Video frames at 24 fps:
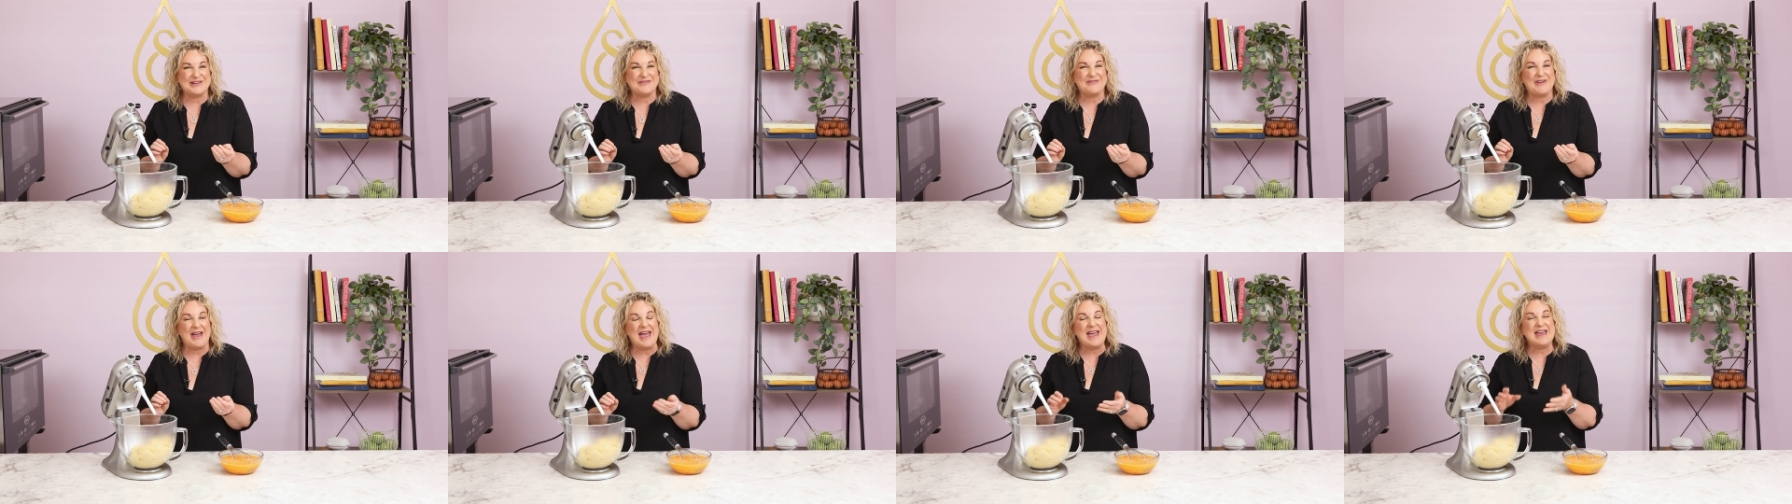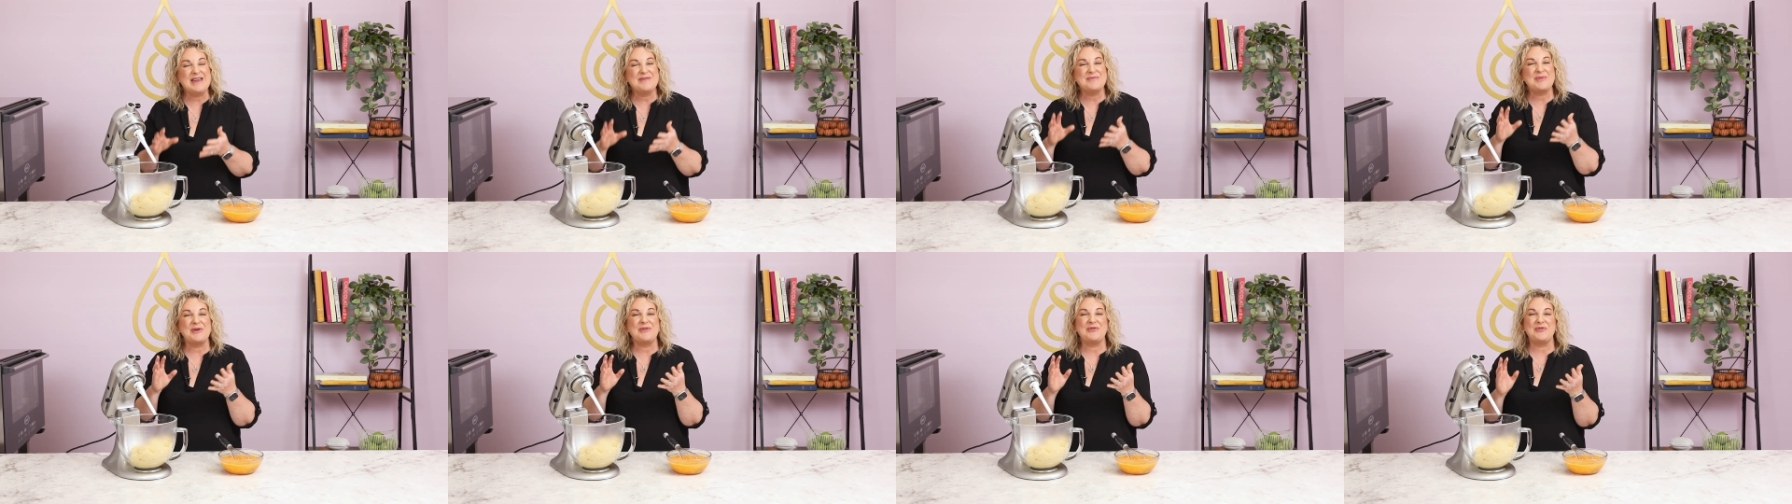of
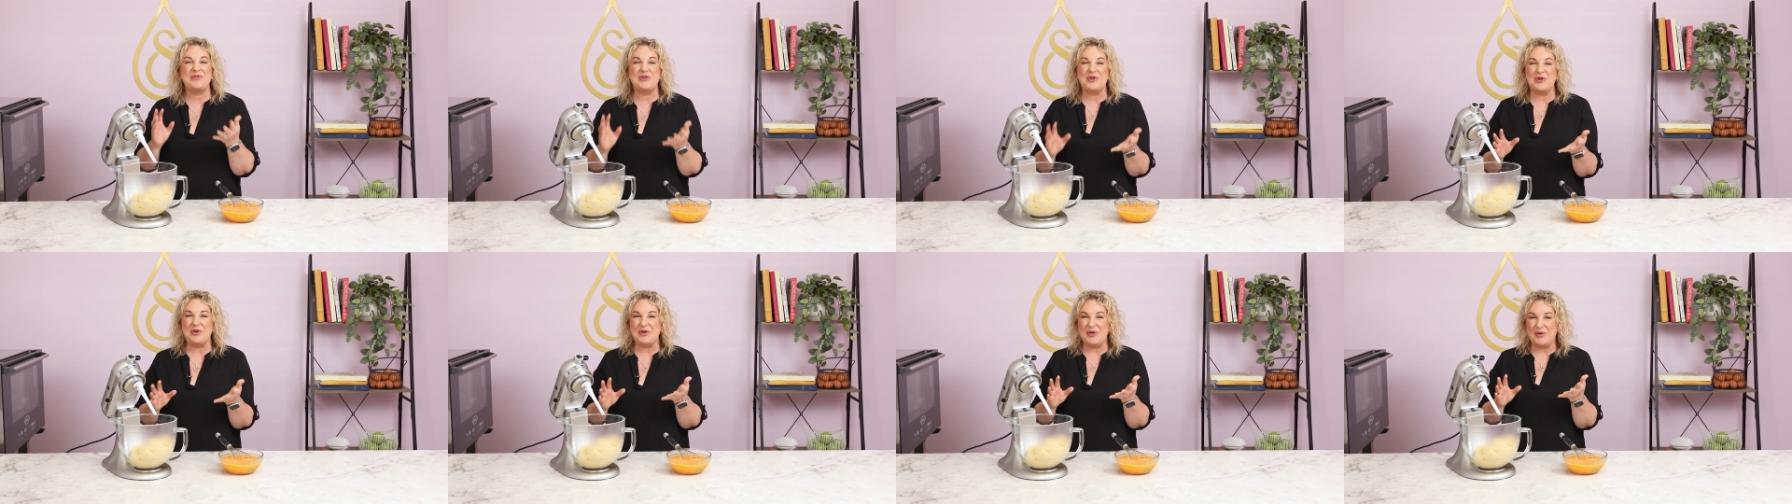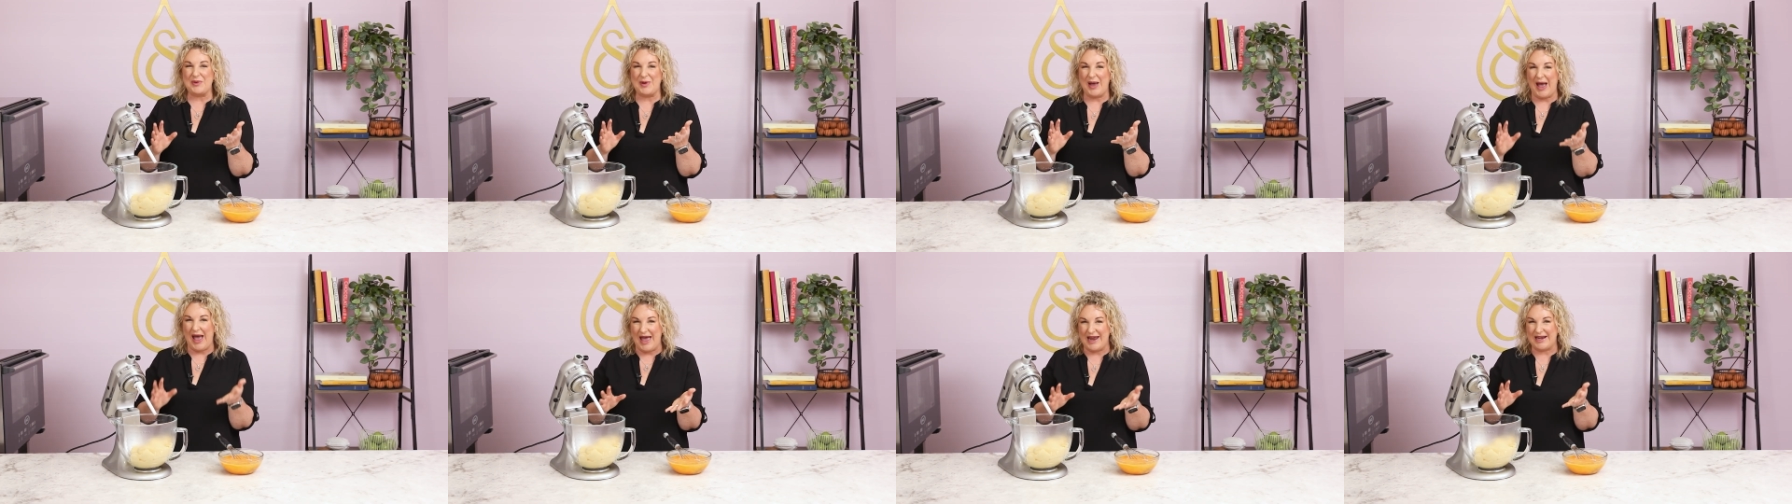egg before
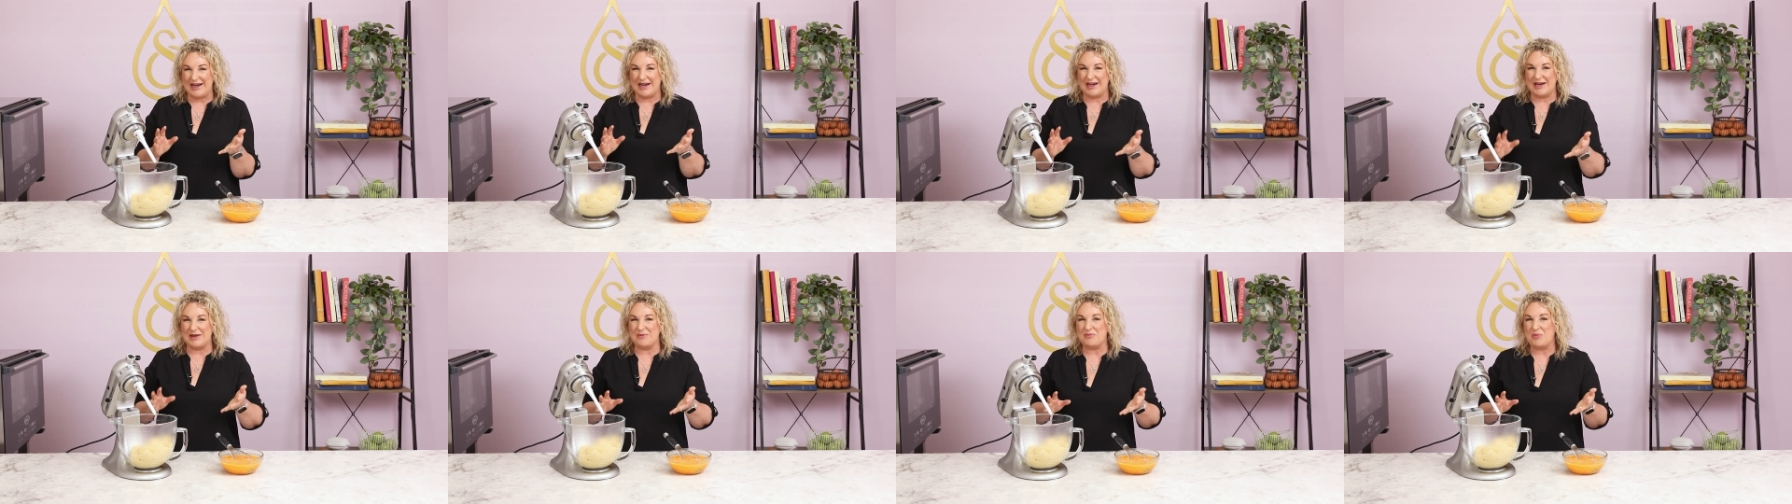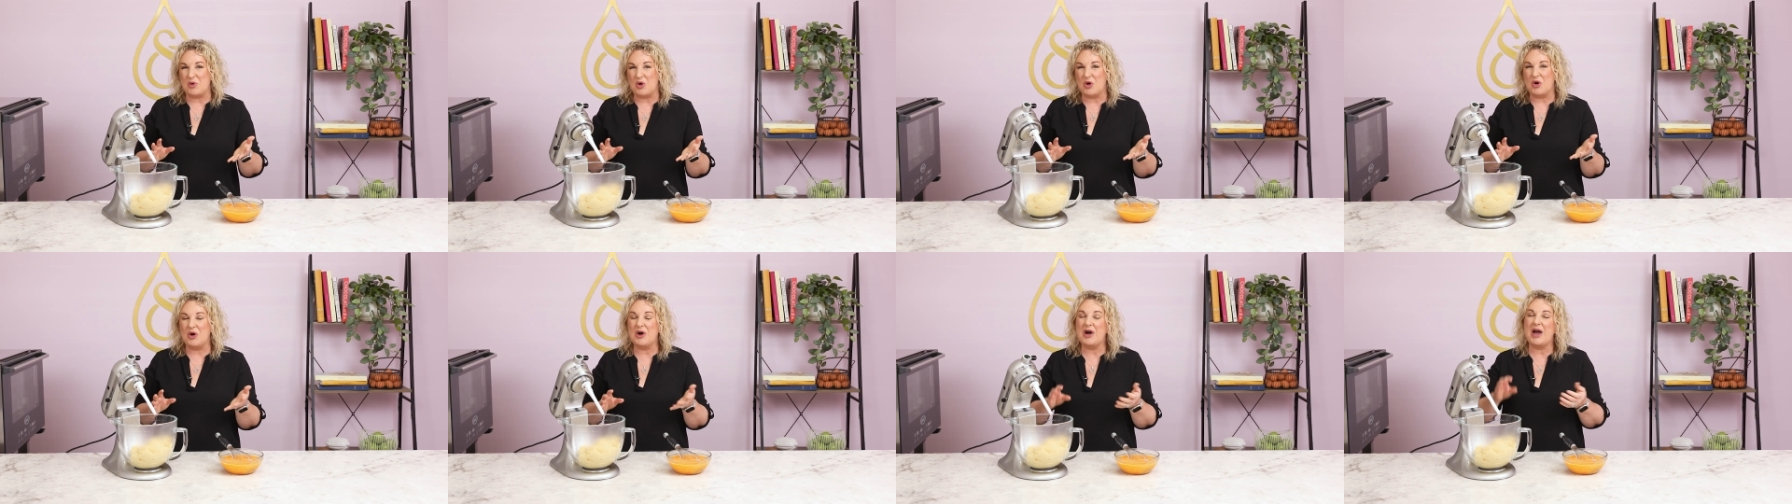you add any
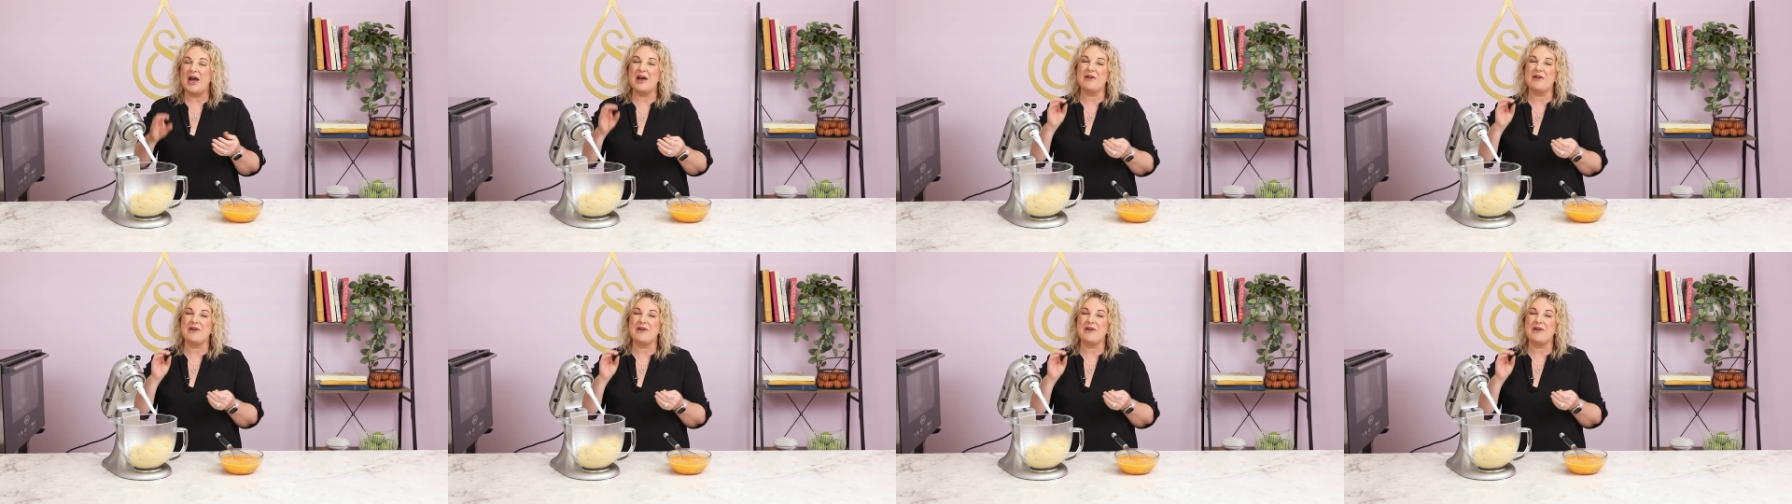more,